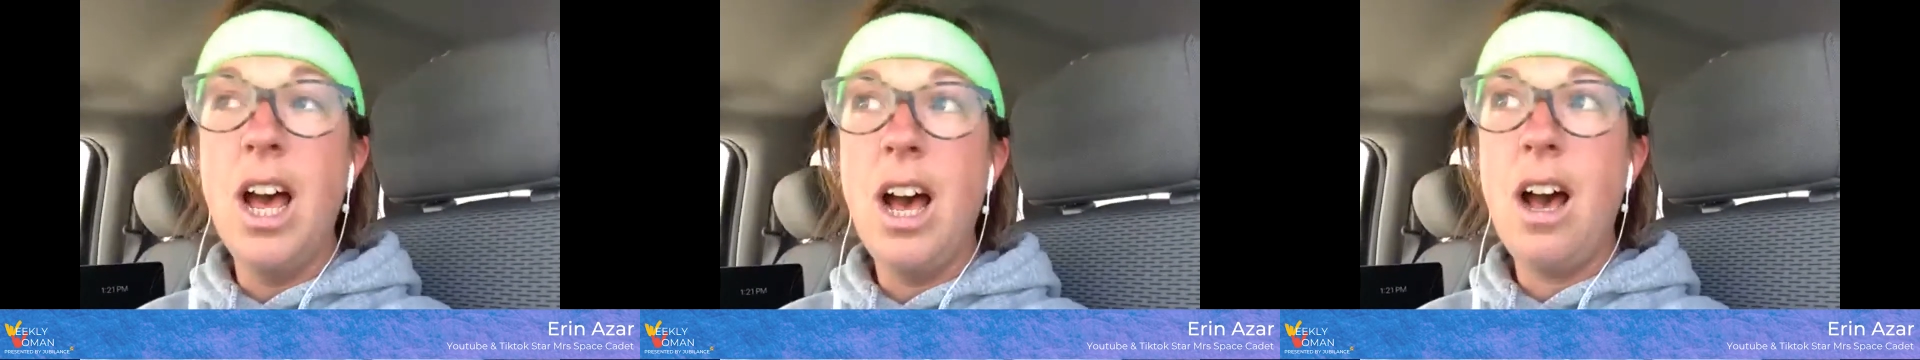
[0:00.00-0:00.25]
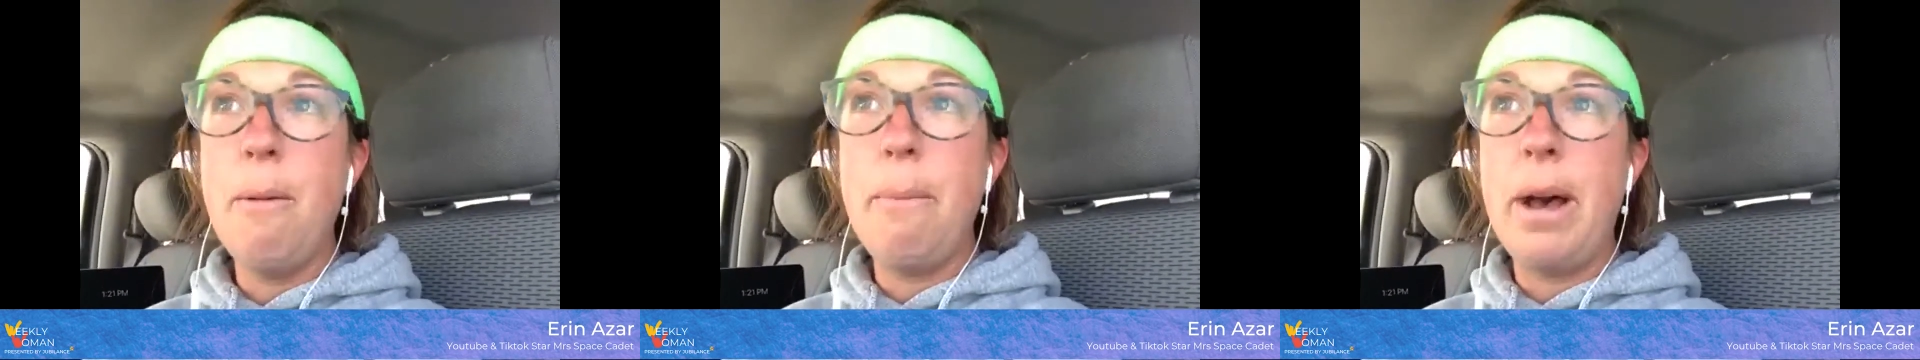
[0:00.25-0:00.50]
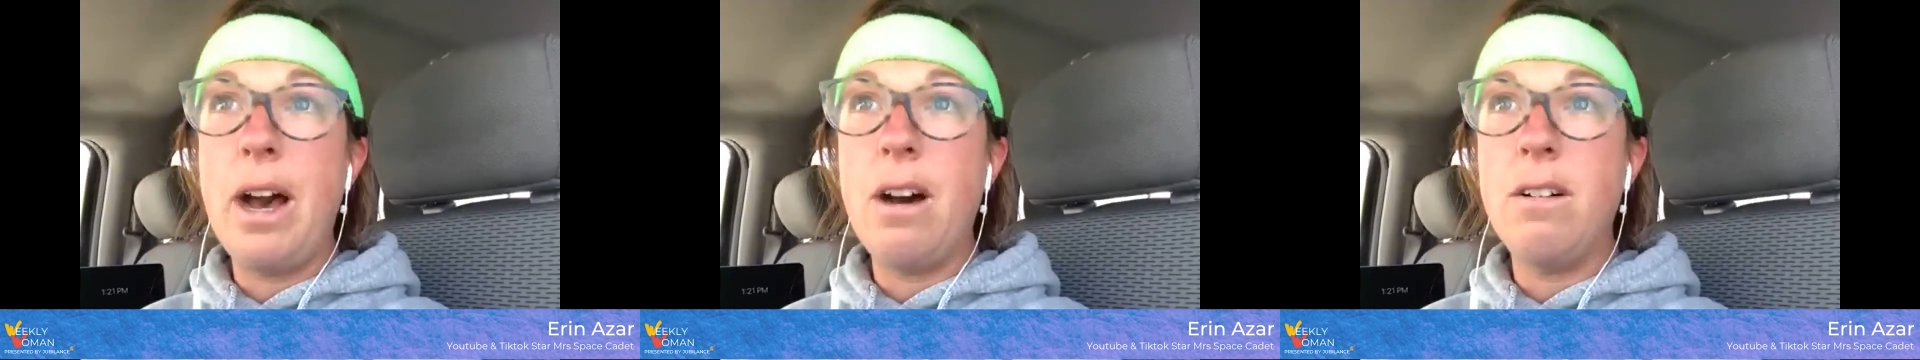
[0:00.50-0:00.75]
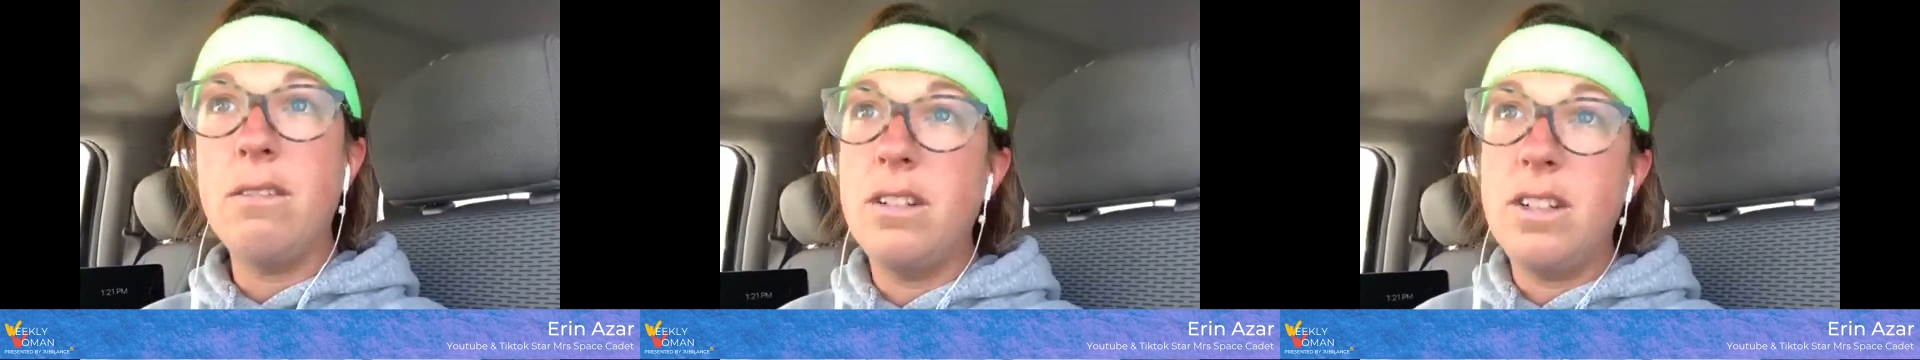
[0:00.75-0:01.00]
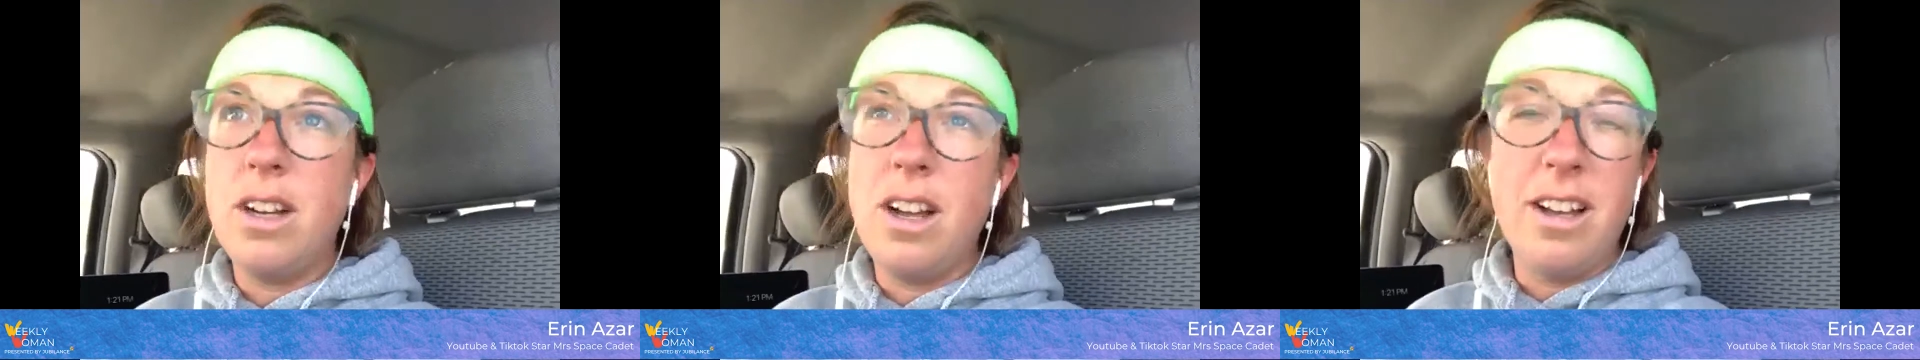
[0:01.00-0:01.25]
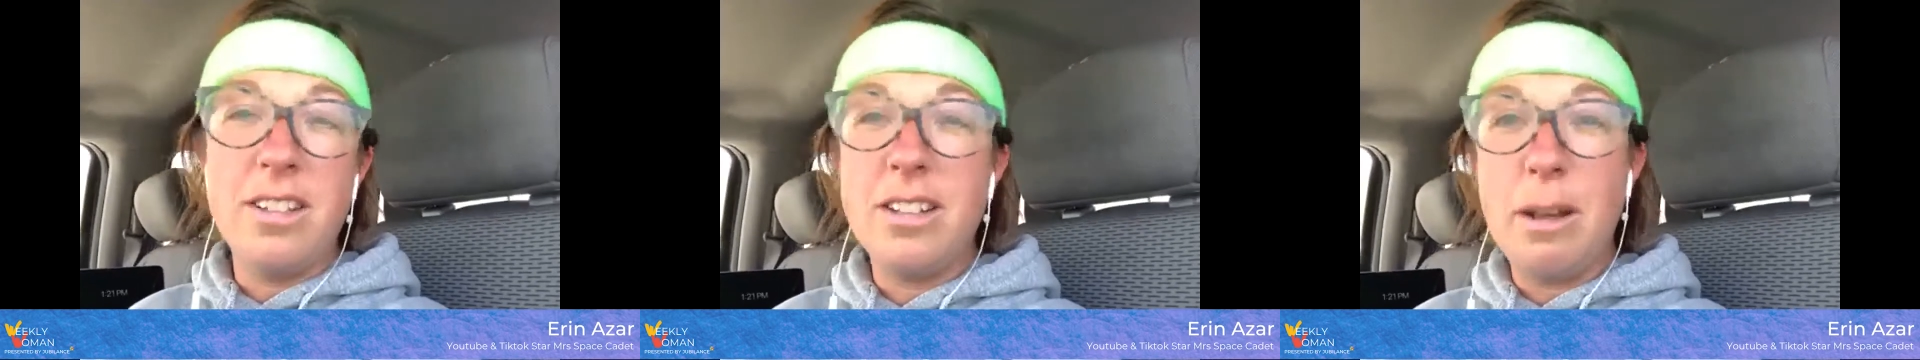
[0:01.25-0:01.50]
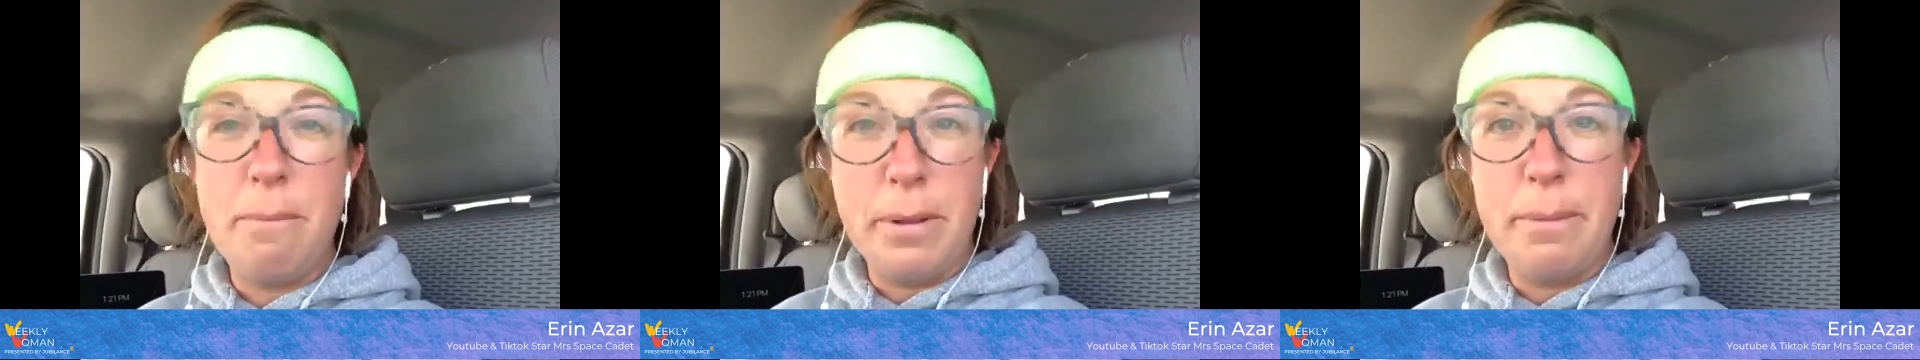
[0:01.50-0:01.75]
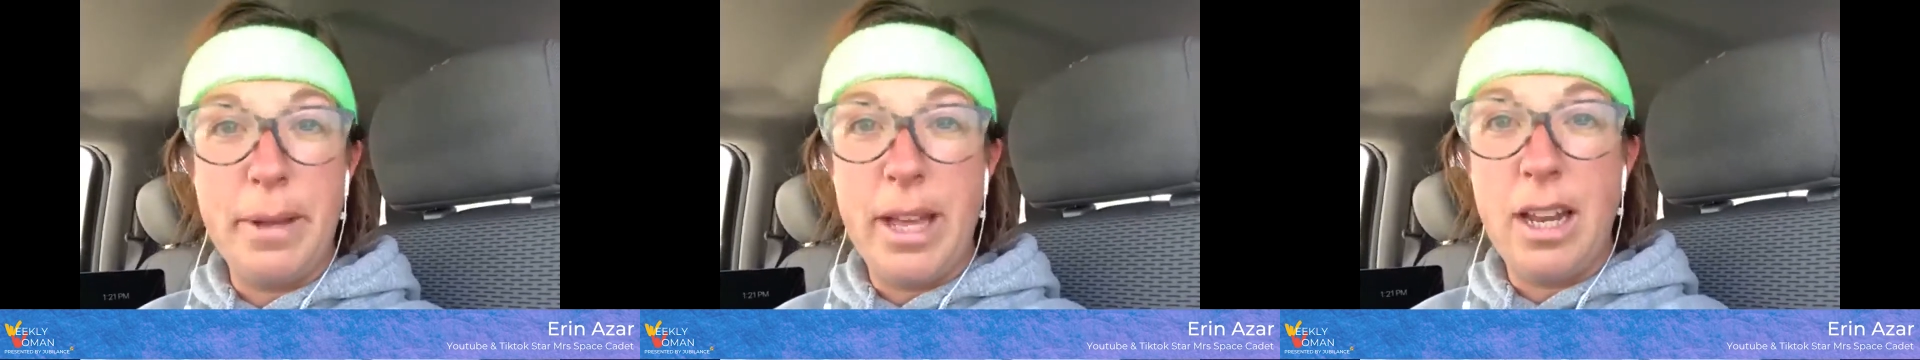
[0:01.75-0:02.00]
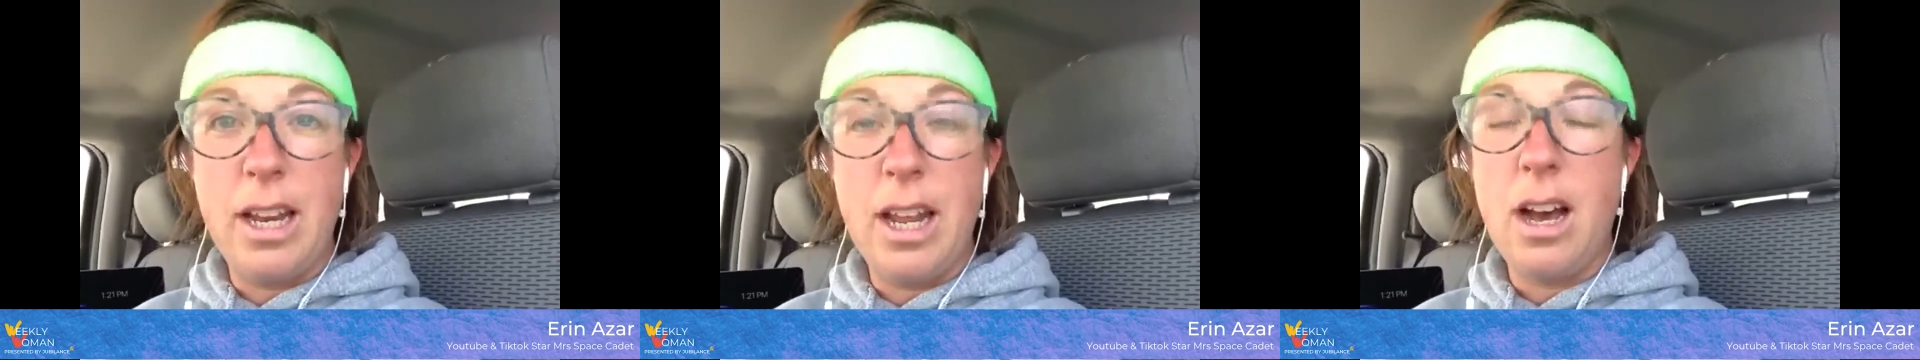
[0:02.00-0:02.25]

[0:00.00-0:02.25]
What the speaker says: about a supplement,